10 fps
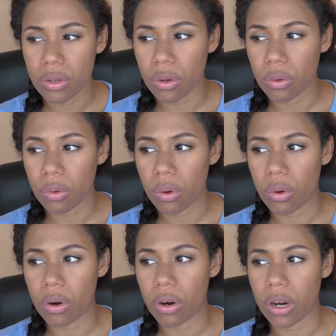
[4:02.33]
tone
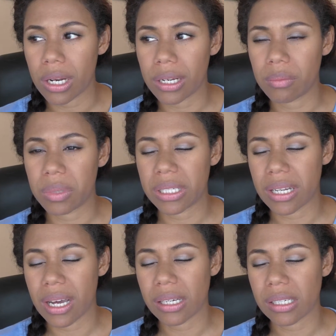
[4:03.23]
or a little bit
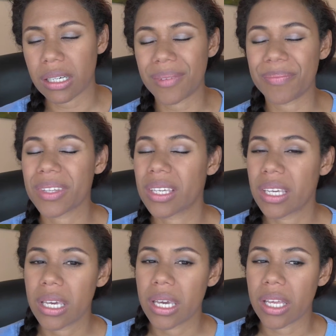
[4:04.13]
darker,
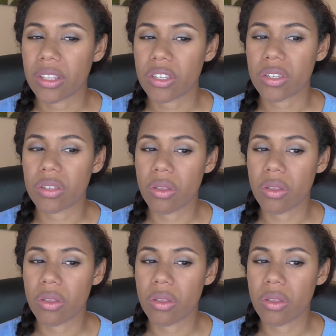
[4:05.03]
it's